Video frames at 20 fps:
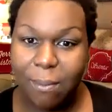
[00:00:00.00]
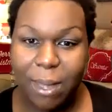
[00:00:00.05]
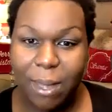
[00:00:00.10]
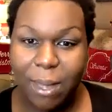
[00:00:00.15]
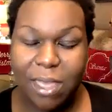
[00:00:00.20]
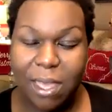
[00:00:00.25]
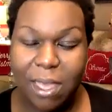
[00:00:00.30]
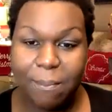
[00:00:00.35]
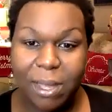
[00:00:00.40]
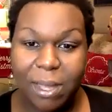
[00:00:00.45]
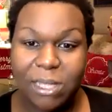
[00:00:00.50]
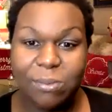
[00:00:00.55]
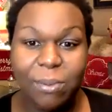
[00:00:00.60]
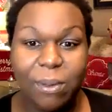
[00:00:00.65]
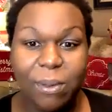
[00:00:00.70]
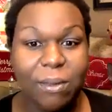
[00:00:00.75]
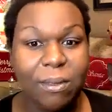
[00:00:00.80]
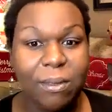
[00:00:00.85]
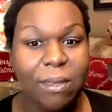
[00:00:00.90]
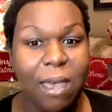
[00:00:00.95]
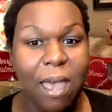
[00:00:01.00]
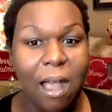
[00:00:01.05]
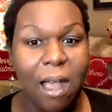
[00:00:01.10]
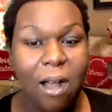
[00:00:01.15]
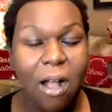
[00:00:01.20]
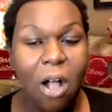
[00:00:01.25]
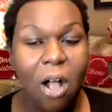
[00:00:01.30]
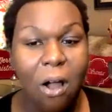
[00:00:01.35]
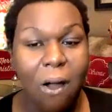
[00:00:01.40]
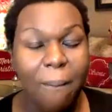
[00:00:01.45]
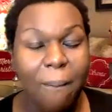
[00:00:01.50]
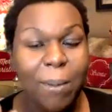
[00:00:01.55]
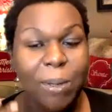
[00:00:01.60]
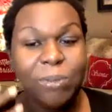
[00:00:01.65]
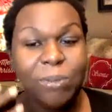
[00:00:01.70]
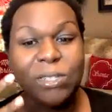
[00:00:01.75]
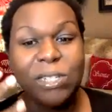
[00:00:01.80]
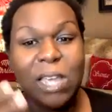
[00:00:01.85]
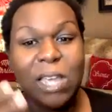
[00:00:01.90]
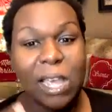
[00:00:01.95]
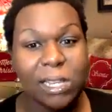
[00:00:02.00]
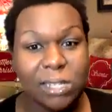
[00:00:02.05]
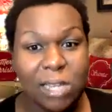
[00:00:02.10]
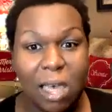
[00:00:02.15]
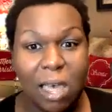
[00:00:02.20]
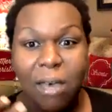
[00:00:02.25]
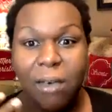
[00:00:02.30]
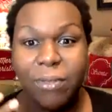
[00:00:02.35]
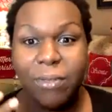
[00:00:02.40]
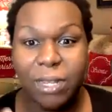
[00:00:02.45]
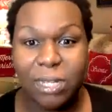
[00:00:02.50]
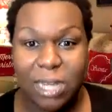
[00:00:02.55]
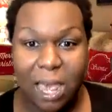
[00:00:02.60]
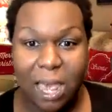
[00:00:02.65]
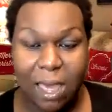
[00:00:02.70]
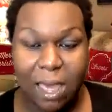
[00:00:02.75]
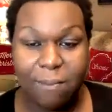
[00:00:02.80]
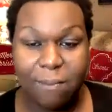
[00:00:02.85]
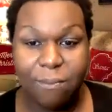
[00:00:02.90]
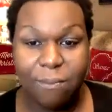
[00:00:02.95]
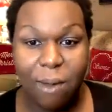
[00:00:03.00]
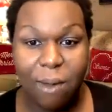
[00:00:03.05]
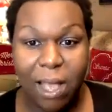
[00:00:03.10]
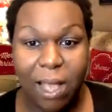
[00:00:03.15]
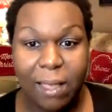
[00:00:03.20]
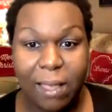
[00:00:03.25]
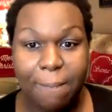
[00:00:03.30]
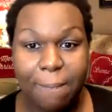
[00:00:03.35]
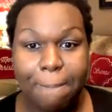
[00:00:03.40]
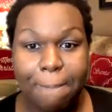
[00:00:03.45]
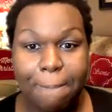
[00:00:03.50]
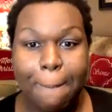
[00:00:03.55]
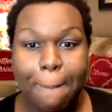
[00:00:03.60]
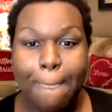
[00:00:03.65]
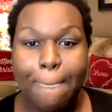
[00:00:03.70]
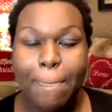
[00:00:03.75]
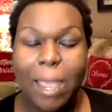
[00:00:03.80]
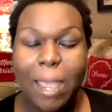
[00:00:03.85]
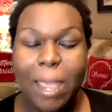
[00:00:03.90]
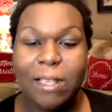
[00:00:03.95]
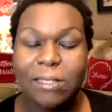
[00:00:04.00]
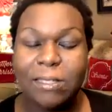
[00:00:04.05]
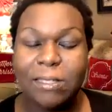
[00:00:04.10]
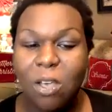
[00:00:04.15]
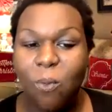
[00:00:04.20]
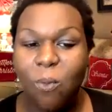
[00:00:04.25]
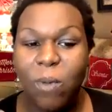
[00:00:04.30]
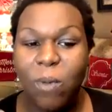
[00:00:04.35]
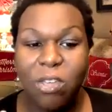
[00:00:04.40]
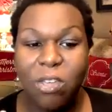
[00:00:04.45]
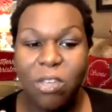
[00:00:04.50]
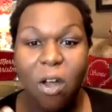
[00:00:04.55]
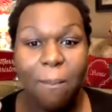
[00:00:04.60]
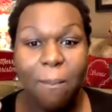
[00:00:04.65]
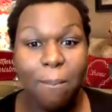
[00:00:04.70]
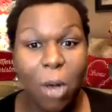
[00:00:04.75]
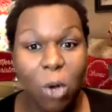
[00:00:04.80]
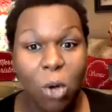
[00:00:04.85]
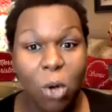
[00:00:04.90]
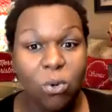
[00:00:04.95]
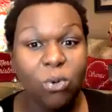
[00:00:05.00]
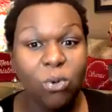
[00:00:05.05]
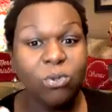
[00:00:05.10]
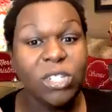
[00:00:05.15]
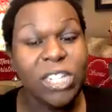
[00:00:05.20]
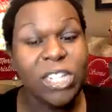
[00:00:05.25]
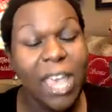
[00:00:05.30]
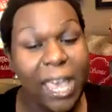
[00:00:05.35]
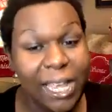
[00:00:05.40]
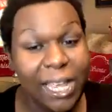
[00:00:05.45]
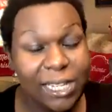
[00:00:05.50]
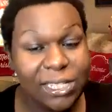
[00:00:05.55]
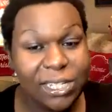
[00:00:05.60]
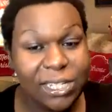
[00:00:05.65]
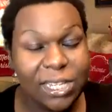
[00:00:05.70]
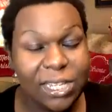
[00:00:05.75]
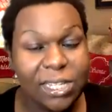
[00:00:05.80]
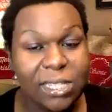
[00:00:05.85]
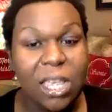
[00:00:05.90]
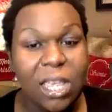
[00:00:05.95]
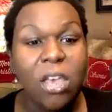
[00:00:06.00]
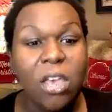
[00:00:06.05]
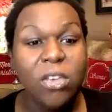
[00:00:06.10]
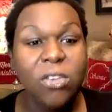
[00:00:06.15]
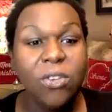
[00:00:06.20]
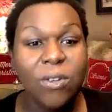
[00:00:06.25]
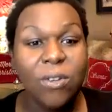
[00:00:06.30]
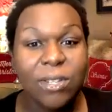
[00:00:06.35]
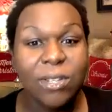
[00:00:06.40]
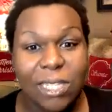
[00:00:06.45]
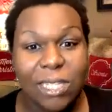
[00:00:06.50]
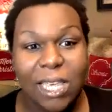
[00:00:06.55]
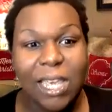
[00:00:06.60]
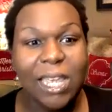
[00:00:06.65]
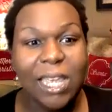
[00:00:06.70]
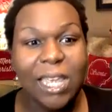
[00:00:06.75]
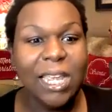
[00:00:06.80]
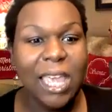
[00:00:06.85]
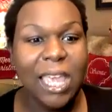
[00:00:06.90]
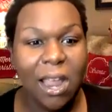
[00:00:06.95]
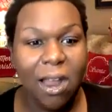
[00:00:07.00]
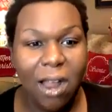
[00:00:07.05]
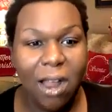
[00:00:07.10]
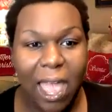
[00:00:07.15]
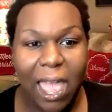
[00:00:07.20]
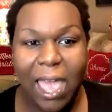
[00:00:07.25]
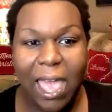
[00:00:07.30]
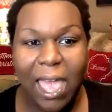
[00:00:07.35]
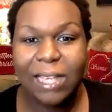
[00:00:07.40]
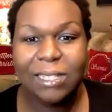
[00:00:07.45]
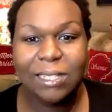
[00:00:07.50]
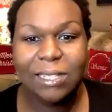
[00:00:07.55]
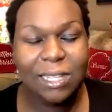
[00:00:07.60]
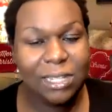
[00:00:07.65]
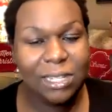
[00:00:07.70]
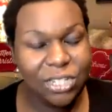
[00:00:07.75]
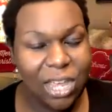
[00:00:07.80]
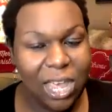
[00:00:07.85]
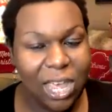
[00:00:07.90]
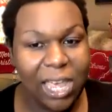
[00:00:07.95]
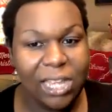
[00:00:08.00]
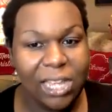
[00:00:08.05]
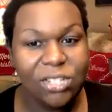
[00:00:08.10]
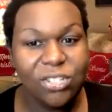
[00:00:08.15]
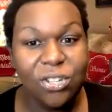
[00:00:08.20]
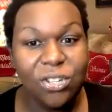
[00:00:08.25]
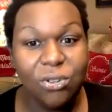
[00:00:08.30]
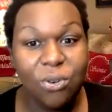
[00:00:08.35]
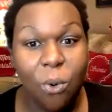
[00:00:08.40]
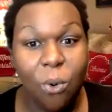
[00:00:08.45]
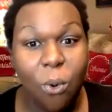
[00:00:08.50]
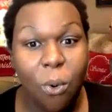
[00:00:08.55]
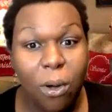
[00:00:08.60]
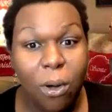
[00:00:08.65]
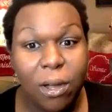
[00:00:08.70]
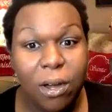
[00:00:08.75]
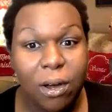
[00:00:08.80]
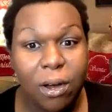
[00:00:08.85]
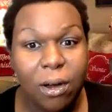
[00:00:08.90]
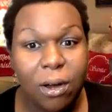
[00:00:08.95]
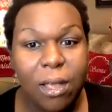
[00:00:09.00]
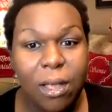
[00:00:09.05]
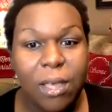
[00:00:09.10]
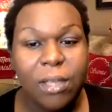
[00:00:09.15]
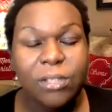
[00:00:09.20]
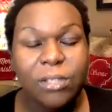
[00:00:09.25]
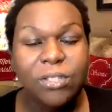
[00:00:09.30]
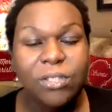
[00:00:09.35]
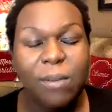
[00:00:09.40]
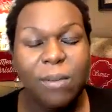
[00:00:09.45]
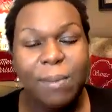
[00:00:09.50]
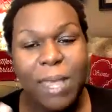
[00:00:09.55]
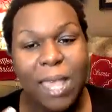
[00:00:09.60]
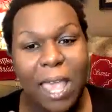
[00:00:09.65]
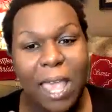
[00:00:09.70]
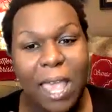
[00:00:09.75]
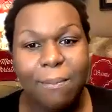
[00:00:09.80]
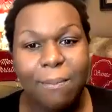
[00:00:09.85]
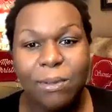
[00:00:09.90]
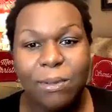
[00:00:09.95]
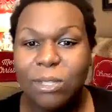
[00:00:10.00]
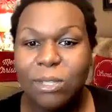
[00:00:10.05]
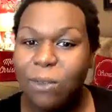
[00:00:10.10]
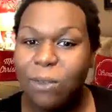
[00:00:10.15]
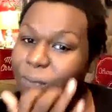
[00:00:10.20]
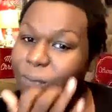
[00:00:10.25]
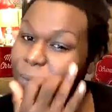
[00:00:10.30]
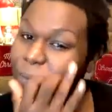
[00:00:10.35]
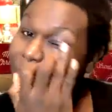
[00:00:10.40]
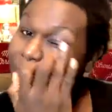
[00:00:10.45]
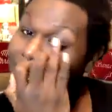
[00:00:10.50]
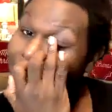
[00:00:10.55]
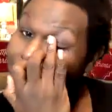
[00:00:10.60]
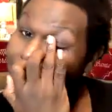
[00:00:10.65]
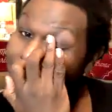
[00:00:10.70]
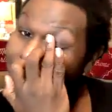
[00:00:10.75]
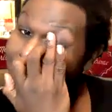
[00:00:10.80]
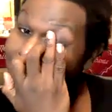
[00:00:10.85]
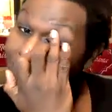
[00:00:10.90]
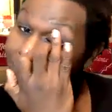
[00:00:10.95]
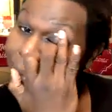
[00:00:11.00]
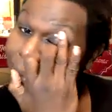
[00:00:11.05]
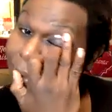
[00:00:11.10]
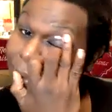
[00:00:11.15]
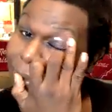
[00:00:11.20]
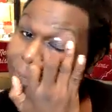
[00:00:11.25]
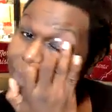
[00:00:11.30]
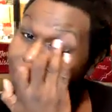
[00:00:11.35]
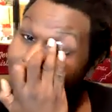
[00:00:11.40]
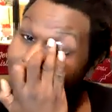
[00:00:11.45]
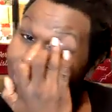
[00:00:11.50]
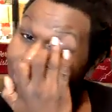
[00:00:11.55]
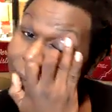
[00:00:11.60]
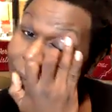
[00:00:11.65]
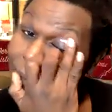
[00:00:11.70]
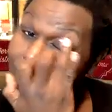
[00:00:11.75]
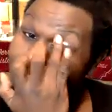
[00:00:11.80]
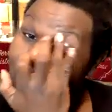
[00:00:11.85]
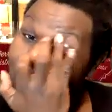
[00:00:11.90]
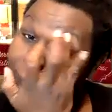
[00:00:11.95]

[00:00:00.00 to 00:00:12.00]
about that much, but our hormones change all the time, right? And so with hormonal changes, your skincare has to change in order to be able to fully be able to